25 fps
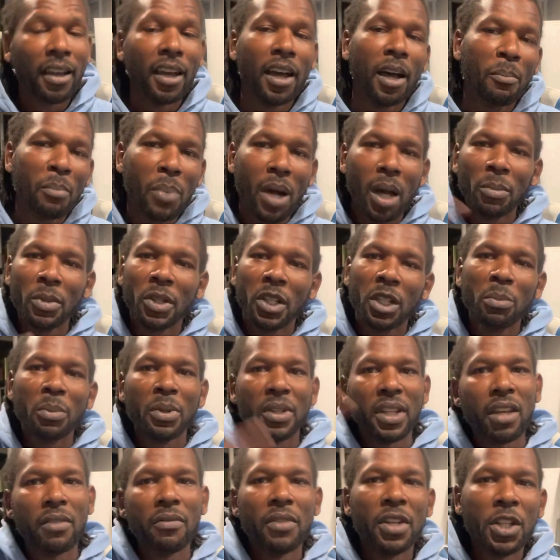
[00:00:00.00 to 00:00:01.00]
I'm probably going to put
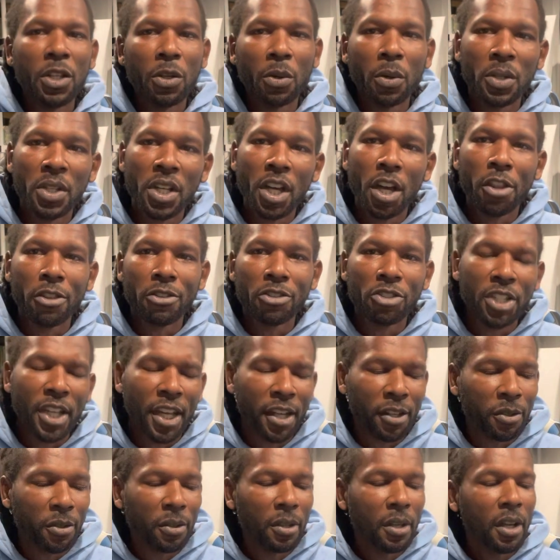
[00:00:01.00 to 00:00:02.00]
that video on the other
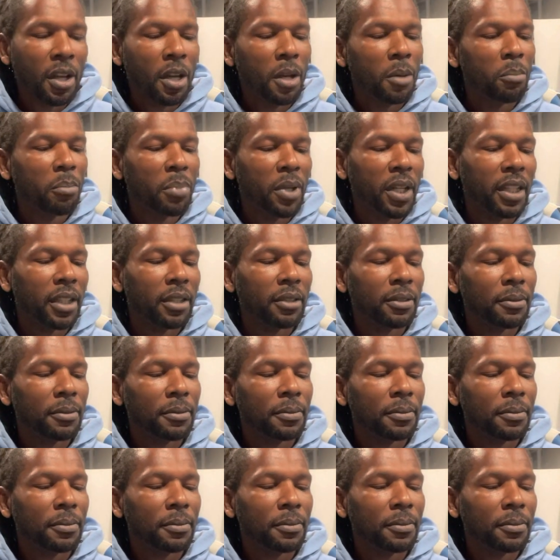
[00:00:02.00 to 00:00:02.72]
channel. But